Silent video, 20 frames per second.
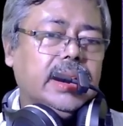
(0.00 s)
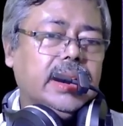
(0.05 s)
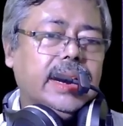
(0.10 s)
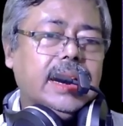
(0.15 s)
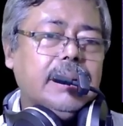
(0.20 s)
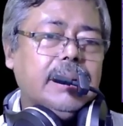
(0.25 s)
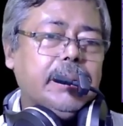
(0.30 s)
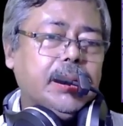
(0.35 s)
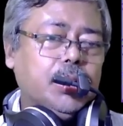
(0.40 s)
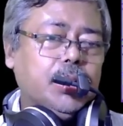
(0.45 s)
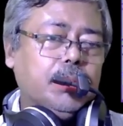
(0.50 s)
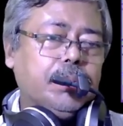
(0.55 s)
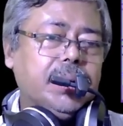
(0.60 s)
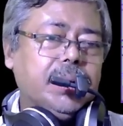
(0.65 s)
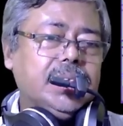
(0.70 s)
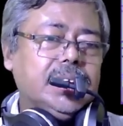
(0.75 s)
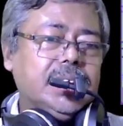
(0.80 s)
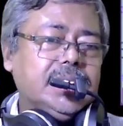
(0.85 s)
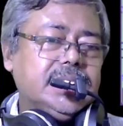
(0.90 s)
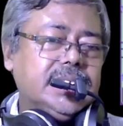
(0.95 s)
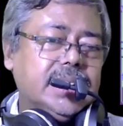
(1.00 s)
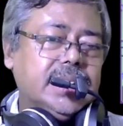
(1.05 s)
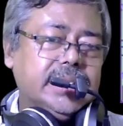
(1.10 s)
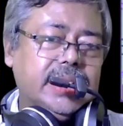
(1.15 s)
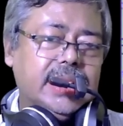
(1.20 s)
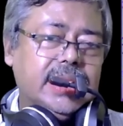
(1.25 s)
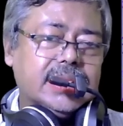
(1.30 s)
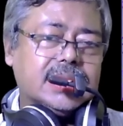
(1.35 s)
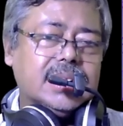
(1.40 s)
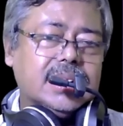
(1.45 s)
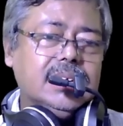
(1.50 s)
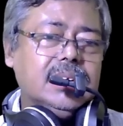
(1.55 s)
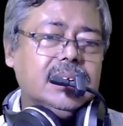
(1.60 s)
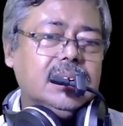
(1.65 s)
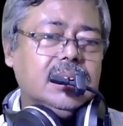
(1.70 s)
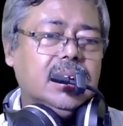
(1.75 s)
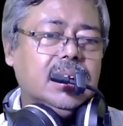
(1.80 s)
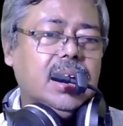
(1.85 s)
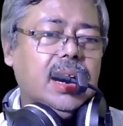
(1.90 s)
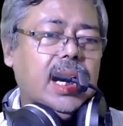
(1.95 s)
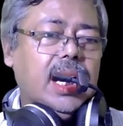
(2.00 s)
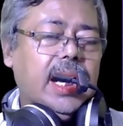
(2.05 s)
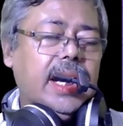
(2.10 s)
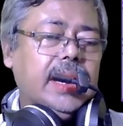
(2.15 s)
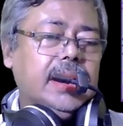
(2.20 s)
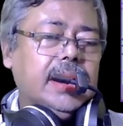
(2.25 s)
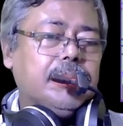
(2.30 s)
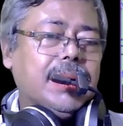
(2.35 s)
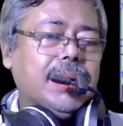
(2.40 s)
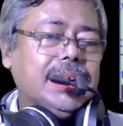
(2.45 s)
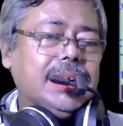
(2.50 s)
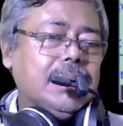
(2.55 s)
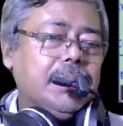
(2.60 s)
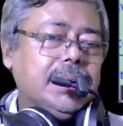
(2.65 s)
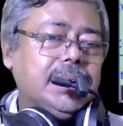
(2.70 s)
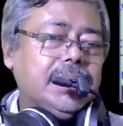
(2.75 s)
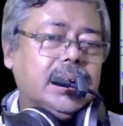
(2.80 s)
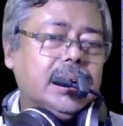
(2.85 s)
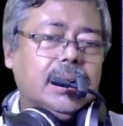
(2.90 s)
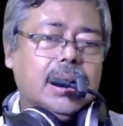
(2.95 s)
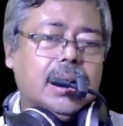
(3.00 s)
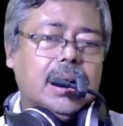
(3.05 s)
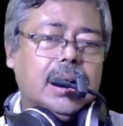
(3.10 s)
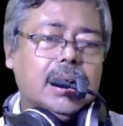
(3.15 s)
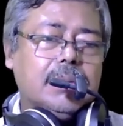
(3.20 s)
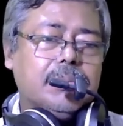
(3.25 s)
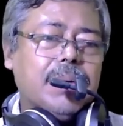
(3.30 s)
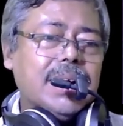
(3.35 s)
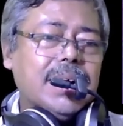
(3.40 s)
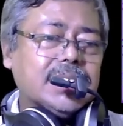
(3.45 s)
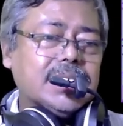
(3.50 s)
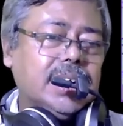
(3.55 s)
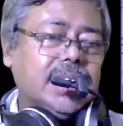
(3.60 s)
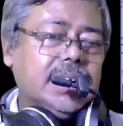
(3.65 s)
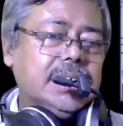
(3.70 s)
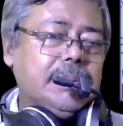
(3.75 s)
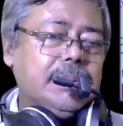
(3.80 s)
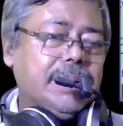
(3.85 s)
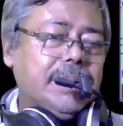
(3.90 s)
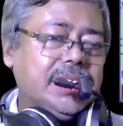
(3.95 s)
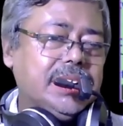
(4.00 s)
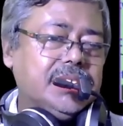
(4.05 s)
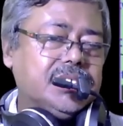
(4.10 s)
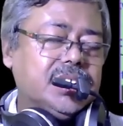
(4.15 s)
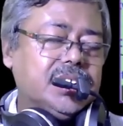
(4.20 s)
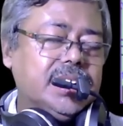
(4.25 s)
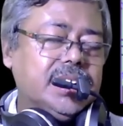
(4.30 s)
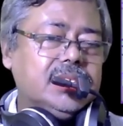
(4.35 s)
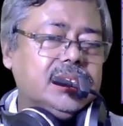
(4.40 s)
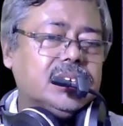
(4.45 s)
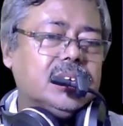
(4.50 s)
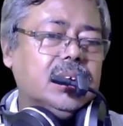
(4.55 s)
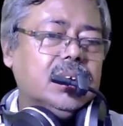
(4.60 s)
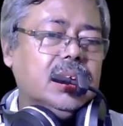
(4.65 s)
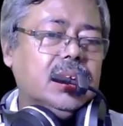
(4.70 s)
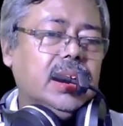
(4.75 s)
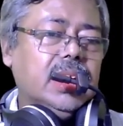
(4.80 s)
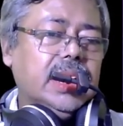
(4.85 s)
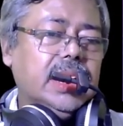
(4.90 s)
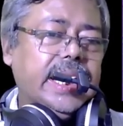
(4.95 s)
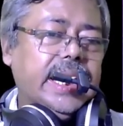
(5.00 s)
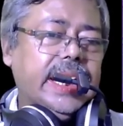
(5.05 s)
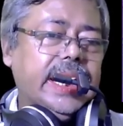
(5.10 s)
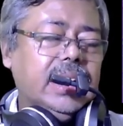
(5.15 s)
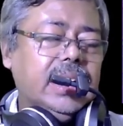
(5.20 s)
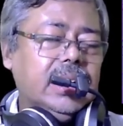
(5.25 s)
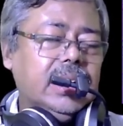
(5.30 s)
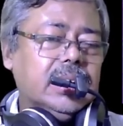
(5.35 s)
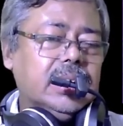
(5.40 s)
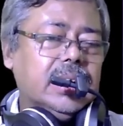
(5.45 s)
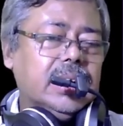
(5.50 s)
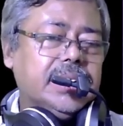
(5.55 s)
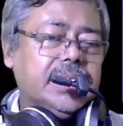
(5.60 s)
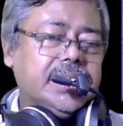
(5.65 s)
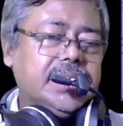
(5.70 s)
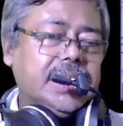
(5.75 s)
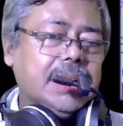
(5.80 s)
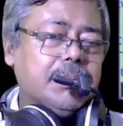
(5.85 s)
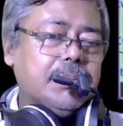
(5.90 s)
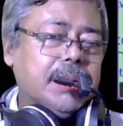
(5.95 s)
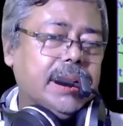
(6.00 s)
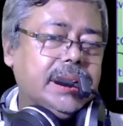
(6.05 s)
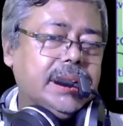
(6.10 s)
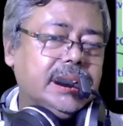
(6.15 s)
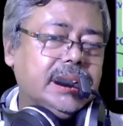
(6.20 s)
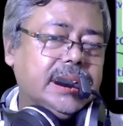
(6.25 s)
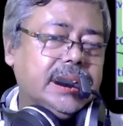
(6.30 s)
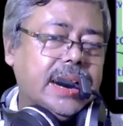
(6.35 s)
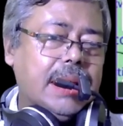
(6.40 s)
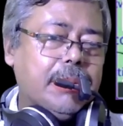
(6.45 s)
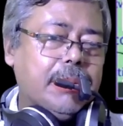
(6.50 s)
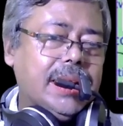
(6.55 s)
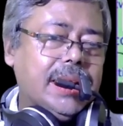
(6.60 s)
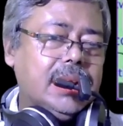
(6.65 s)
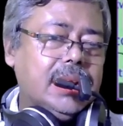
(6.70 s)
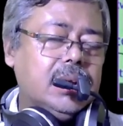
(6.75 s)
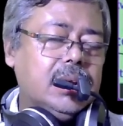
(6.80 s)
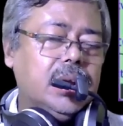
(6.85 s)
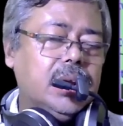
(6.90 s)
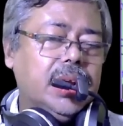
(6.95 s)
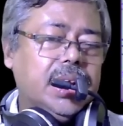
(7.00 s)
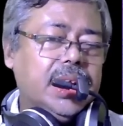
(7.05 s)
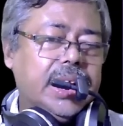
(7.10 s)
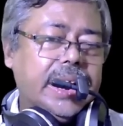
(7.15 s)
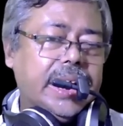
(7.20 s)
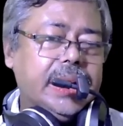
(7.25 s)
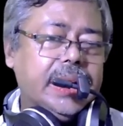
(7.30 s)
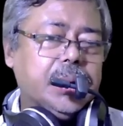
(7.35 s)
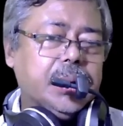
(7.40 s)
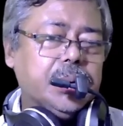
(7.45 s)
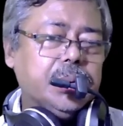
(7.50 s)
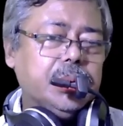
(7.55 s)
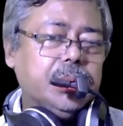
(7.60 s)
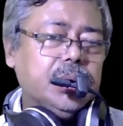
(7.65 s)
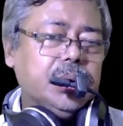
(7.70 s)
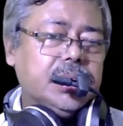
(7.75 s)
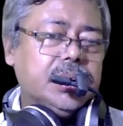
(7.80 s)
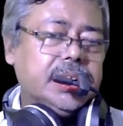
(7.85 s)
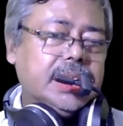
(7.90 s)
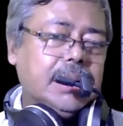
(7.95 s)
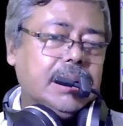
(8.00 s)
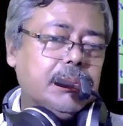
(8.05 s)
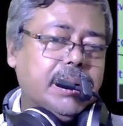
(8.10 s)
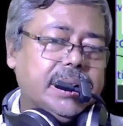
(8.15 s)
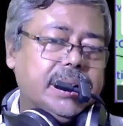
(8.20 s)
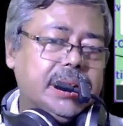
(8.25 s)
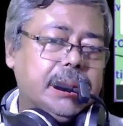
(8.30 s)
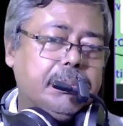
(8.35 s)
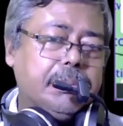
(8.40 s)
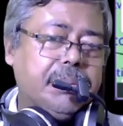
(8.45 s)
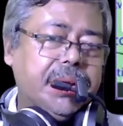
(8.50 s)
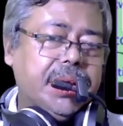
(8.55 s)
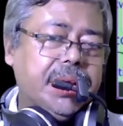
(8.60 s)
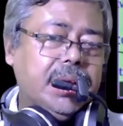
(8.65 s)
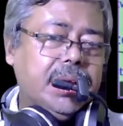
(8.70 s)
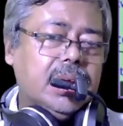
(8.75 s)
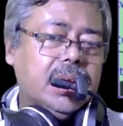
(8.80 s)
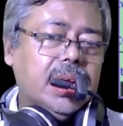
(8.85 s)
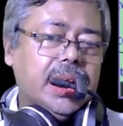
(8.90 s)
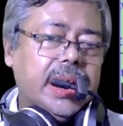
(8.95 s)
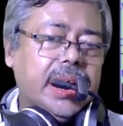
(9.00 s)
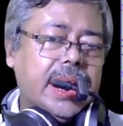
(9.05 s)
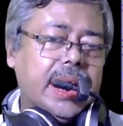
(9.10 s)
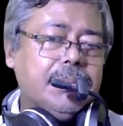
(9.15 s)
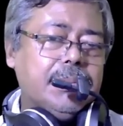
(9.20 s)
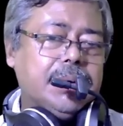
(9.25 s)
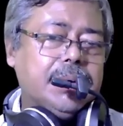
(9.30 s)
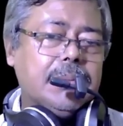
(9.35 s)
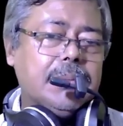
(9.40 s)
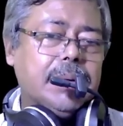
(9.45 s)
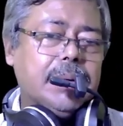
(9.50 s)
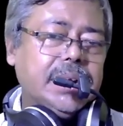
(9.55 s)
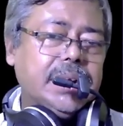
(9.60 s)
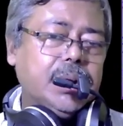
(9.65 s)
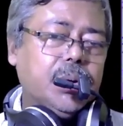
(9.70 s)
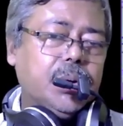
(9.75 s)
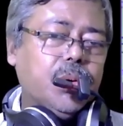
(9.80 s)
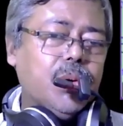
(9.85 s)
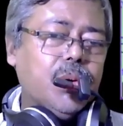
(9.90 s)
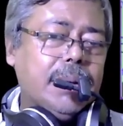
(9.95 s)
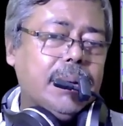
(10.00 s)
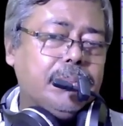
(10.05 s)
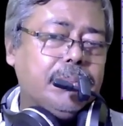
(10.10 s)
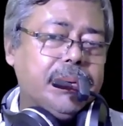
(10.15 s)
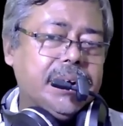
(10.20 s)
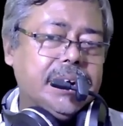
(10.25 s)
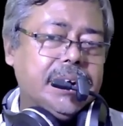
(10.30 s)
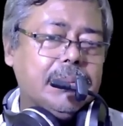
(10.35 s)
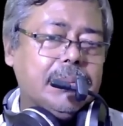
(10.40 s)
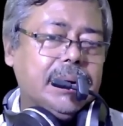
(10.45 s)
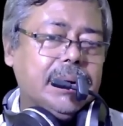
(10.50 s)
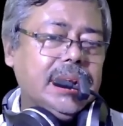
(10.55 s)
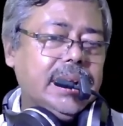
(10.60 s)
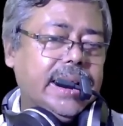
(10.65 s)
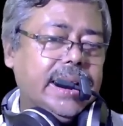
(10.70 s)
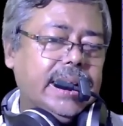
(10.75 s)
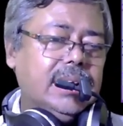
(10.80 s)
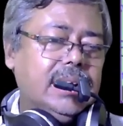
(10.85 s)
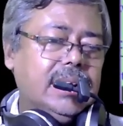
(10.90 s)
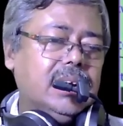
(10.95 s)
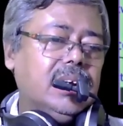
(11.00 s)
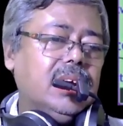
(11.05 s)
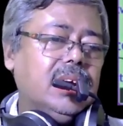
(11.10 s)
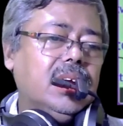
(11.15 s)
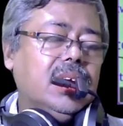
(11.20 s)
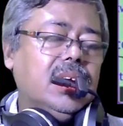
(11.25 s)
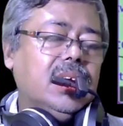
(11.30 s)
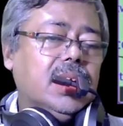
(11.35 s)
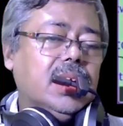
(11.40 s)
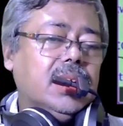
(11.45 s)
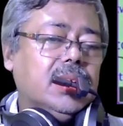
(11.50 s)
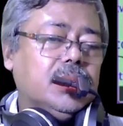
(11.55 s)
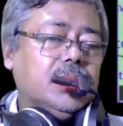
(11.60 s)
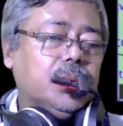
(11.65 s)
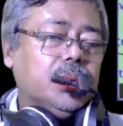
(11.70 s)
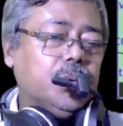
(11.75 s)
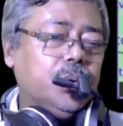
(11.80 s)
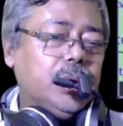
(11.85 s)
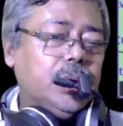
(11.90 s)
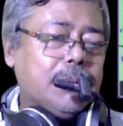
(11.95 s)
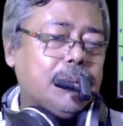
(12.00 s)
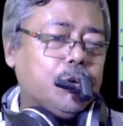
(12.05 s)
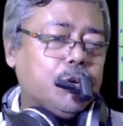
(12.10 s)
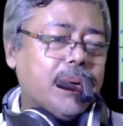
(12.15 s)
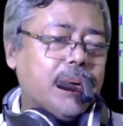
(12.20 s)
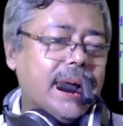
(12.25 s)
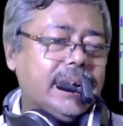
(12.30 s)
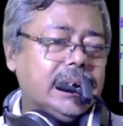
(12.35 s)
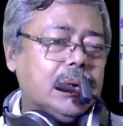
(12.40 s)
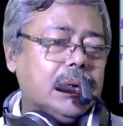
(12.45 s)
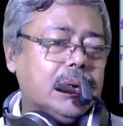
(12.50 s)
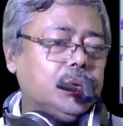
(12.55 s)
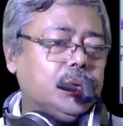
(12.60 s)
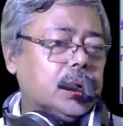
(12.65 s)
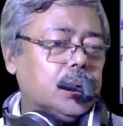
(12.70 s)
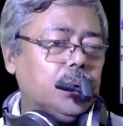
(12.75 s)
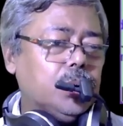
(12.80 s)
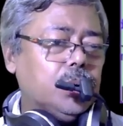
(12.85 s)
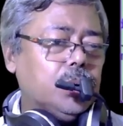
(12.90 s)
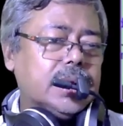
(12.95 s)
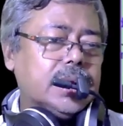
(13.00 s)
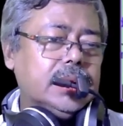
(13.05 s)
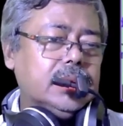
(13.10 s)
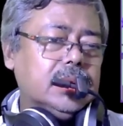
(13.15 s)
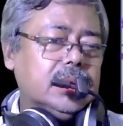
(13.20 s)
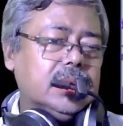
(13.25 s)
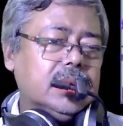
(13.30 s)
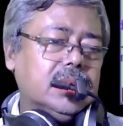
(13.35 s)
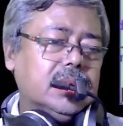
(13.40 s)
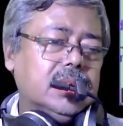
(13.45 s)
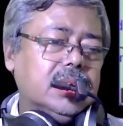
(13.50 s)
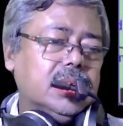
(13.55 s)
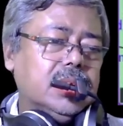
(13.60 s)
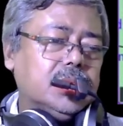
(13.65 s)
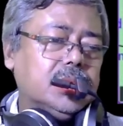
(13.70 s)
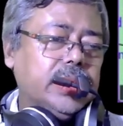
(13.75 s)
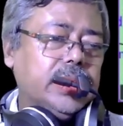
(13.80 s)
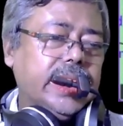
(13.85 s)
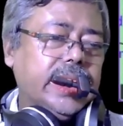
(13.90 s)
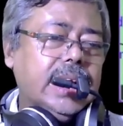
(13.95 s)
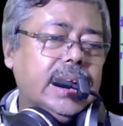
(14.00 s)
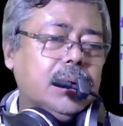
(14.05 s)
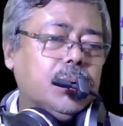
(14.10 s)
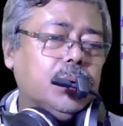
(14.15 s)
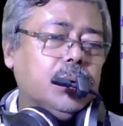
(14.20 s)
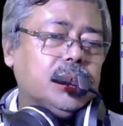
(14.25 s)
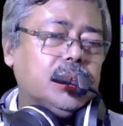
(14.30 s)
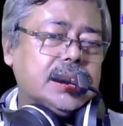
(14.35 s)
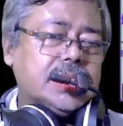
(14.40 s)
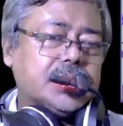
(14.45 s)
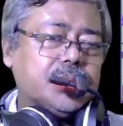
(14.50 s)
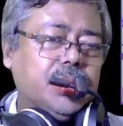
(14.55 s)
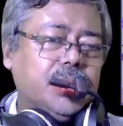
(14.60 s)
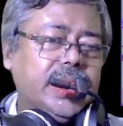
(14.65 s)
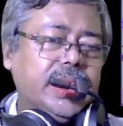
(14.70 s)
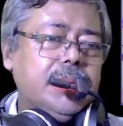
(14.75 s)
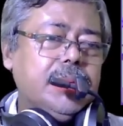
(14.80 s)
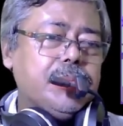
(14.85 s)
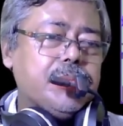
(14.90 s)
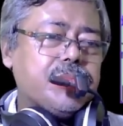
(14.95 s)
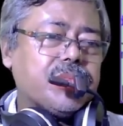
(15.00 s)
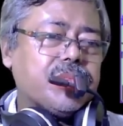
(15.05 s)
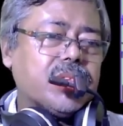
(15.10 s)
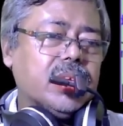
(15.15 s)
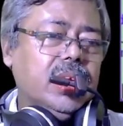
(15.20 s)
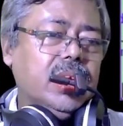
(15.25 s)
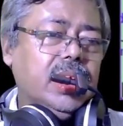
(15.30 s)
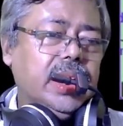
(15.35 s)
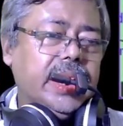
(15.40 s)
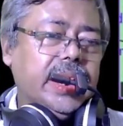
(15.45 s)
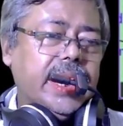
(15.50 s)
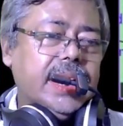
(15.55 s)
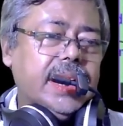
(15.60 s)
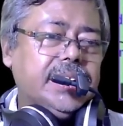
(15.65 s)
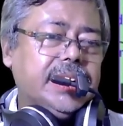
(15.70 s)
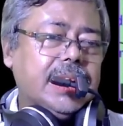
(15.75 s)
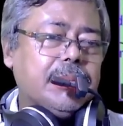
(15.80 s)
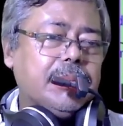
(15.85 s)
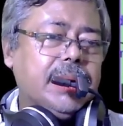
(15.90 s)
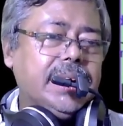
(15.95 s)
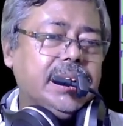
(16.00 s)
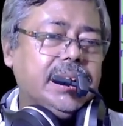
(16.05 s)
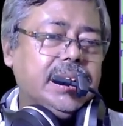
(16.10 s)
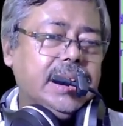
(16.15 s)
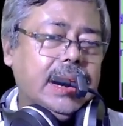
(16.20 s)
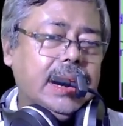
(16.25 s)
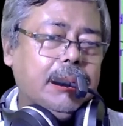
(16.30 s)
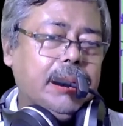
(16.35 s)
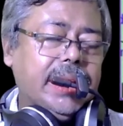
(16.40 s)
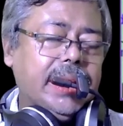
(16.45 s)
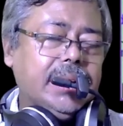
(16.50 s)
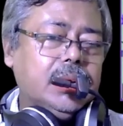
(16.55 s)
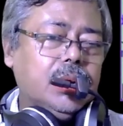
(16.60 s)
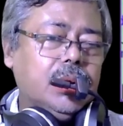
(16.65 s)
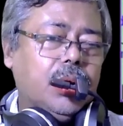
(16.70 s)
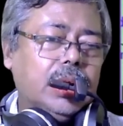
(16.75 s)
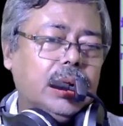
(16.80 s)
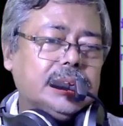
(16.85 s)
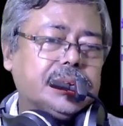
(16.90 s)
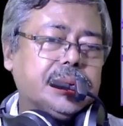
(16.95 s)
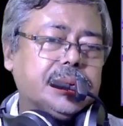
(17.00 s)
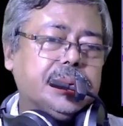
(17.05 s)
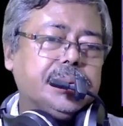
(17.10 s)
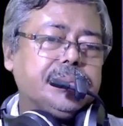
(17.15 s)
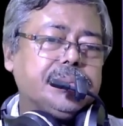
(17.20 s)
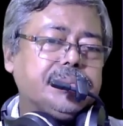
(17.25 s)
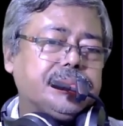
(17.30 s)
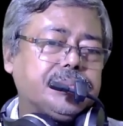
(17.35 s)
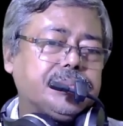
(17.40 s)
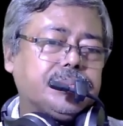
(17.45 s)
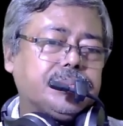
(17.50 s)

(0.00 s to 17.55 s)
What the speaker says: LMNOP, this is a relation, and fundamental functional dependency is L determining Mn, NO determining P, M determining O, and P determining L. Though we have to find out the closure. The L closure showing L determining Mn, also